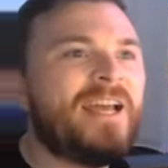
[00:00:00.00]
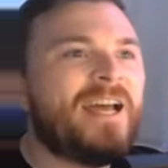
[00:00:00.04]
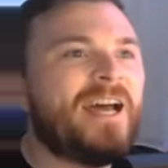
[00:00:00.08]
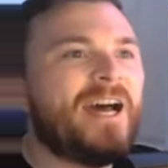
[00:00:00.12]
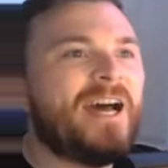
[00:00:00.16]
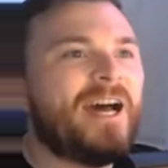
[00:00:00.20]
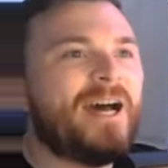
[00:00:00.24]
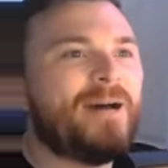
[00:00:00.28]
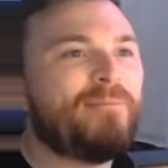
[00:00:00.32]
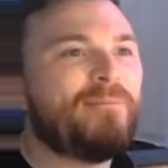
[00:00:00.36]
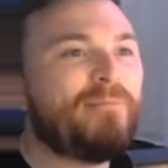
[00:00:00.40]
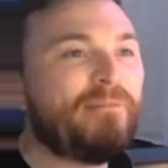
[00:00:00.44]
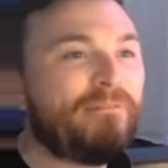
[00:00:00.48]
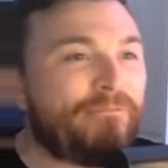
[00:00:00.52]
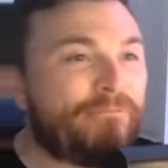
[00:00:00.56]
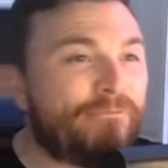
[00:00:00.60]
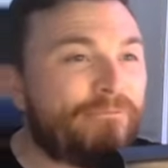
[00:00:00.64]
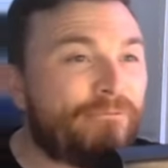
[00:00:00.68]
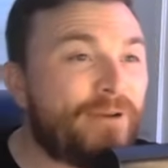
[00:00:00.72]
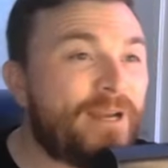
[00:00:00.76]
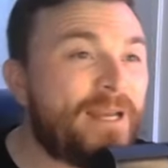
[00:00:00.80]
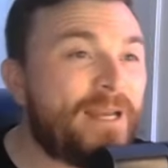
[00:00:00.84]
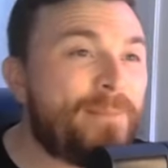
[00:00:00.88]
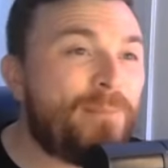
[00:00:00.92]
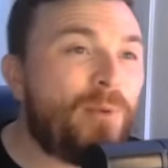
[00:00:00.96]

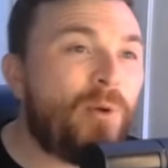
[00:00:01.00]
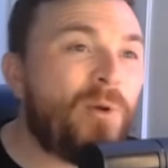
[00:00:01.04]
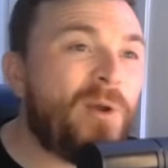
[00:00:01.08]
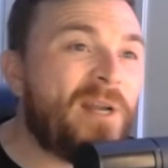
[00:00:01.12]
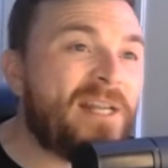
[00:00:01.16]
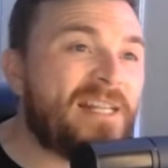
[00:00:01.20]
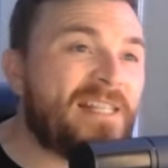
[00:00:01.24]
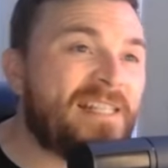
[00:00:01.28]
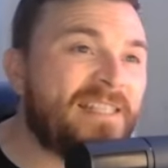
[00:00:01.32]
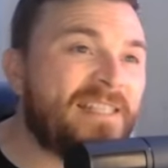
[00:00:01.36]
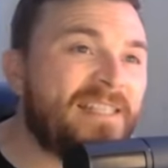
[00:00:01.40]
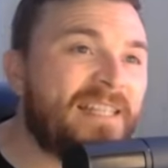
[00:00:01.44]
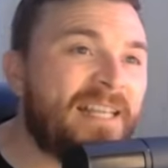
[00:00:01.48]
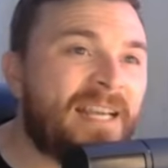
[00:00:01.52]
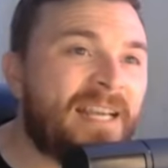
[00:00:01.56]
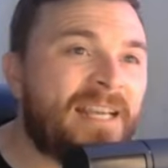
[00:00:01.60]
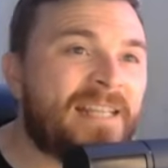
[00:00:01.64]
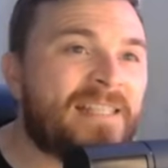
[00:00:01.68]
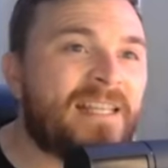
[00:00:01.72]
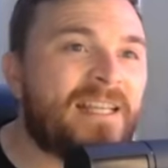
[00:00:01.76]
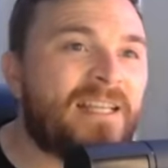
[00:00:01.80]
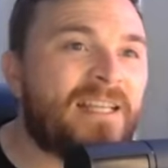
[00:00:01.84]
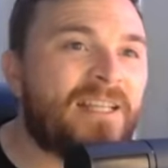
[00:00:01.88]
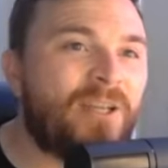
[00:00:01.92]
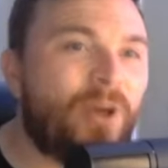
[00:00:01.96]

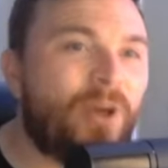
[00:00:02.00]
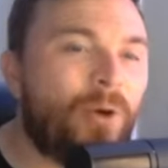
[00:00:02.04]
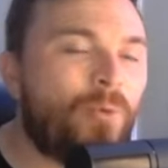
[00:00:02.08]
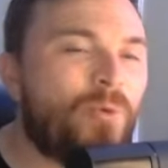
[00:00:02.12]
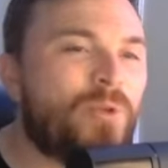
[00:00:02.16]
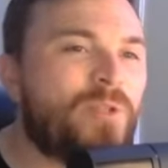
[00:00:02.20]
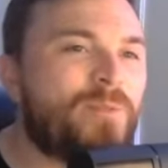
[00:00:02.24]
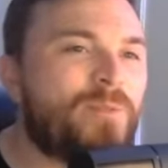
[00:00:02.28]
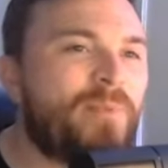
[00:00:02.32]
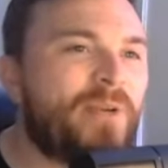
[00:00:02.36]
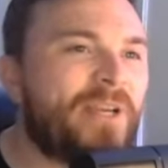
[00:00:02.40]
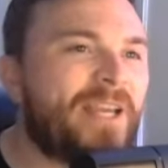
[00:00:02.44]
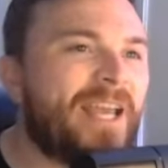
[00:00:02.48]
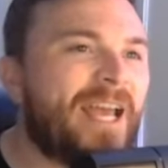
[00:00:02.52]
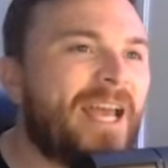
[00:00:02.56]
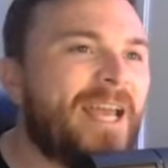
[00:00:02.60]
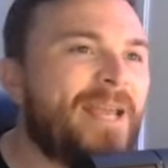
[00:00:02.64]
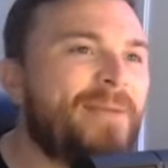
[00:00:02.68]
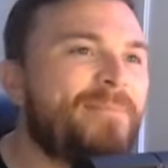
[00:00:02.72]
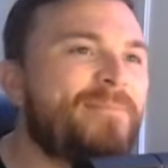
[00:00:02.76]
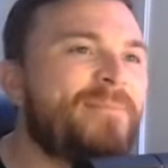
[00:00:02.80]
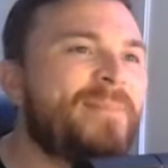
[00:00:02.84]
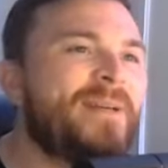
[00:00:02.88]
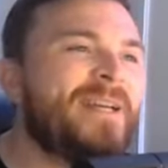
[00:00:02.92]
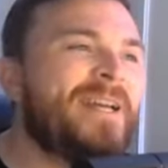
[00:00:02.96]
3.6 goals per
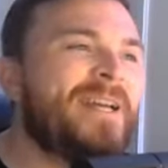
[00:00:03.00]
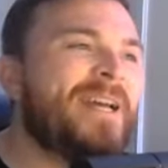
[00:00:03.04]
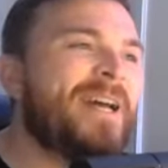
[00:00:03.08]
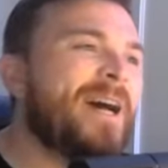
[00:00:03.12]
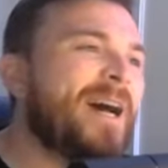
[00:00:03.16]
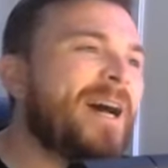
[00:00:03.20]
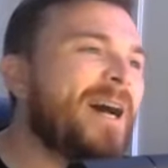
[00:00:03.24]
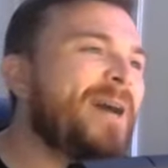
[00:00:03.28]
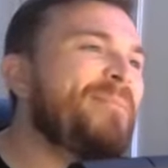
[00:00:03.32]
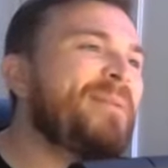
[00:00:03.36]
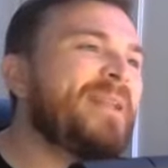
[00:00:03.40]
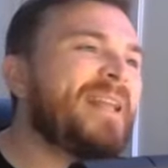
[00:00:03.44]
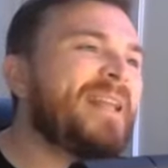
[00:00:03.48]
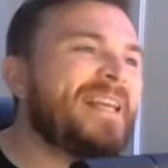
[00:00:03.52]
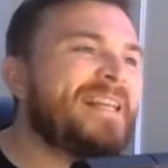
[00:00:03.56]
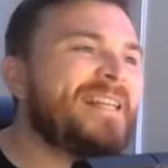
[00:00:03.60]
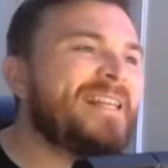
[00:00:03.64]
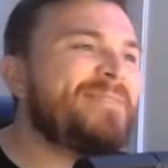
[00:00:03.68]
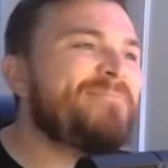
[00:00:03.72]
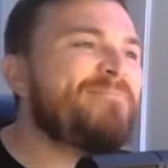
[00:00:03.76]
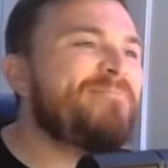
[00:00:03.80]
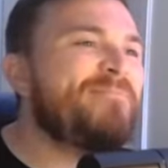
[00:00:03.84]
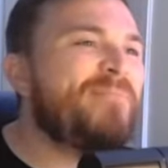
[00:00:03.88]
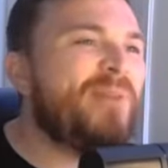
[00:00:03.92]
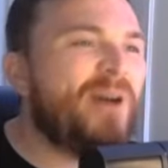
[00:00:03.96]
game, but
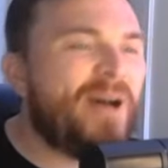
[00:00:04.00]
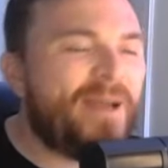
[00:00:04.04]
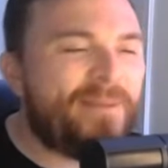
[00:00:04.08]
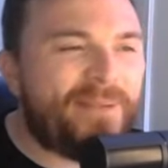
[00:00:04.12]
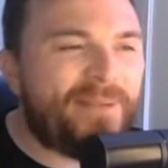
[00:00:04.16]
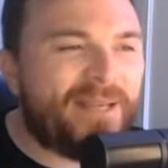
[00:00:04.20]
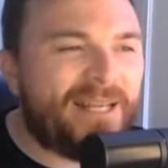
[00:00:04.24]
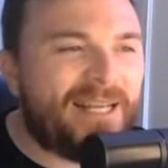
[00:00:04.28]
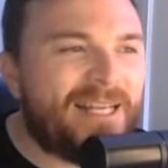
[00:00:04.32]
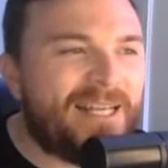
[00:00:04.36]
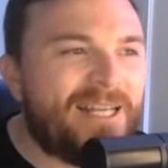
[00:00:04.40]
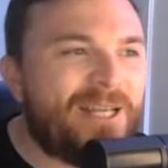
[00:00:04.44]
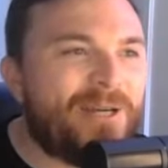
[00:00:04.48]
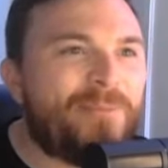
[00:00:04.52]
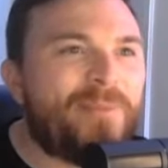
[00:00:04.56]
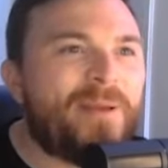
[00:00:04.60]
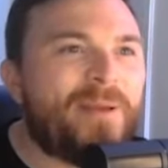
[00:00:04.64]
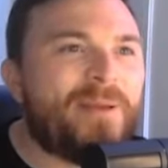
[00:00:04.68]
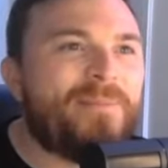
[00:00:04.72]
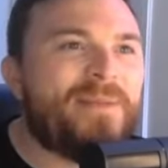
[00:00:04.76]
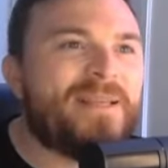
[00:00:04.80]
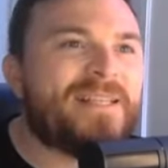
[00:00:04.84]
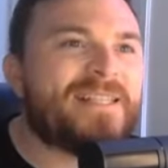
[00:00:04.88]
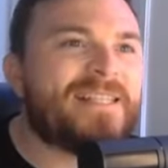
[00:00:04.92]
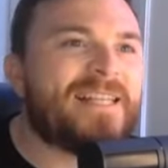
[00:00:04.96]
they might be a little
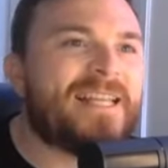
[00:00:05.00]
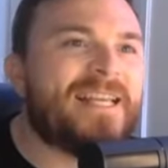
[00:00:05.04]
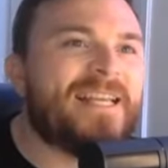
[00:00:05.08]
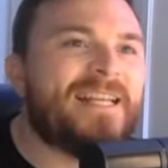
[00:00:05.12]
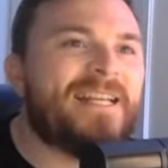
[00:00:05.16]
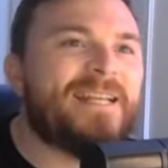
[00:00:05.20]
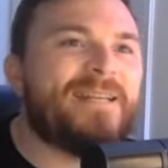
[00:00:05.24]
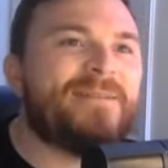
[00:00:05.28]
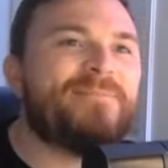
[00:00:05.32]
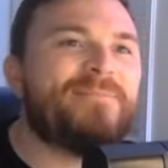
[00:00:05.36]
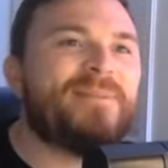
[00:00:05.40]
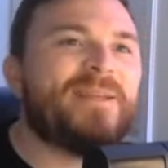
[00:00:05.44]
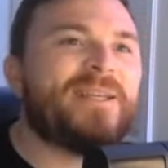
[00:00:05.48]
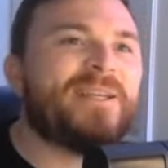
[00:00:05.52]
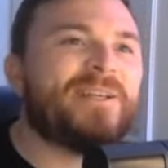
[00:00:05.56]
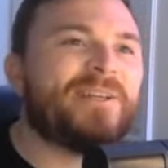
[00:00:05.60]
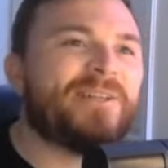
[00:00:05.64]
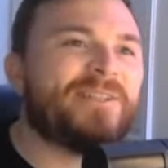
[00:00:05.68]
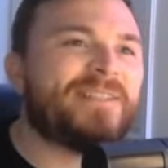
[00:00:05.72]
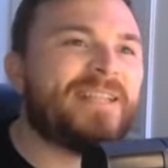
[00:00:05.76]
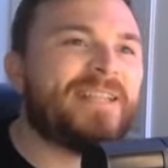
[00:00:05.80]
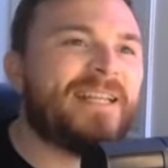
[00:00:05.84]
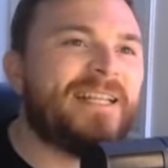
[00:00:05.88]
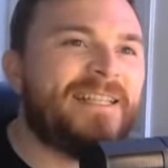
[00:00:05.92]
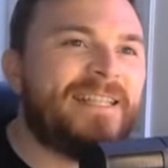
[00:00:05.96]
bit misleading
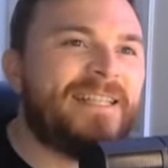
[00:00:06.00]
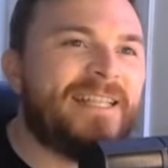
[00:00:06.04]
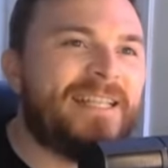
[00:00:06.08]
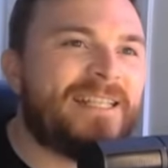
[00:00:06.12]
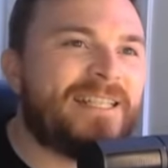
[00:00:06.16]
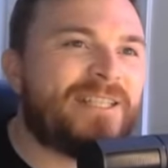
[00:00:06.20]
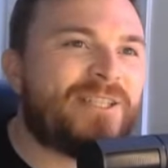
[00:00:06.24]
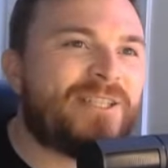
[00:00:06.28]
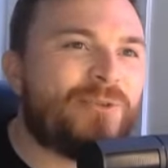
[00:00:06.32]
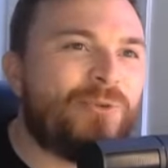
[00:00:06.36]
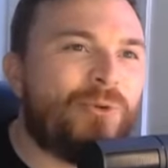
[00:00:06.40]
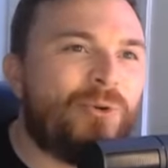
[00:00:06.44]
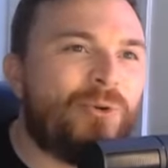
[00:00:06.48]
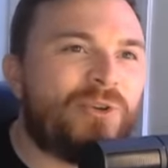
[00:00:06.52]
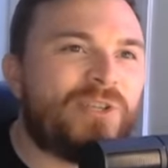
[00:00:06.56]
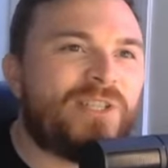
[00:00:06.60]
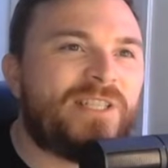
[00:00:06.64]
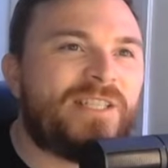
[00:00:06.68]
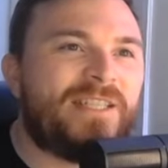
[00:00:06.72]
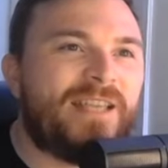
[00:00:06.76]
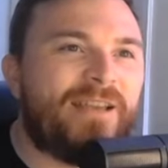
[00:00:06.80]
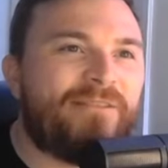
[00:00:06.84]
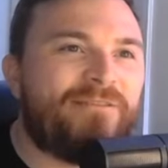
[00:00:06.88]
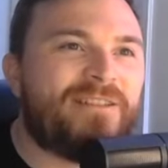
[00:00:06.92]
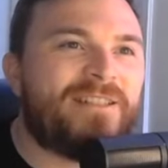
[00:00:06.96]
because they did score
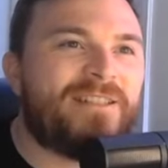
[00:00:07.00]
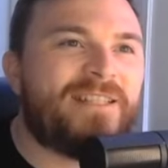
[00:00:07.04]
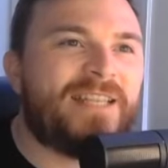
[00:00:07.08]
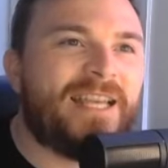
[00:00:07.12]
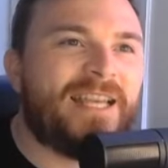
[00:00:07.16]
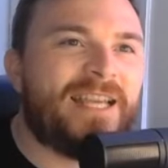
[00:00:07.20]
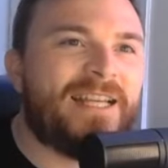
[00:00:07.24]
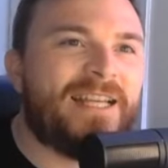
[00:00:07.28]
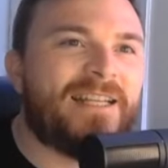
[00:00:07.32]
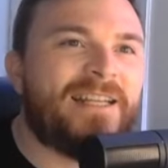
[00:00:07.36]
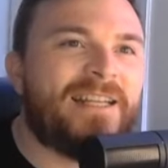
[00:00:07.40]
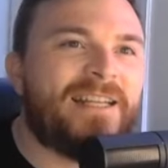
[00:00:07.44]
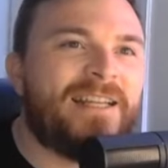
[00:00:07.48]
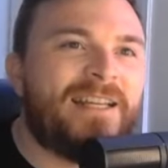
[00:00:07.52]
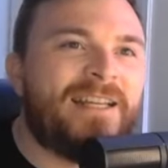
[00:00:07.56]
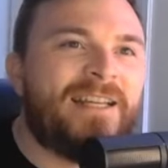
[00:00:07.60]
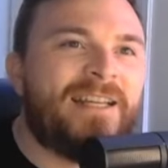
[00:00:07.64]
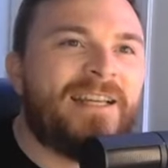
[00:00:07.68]
17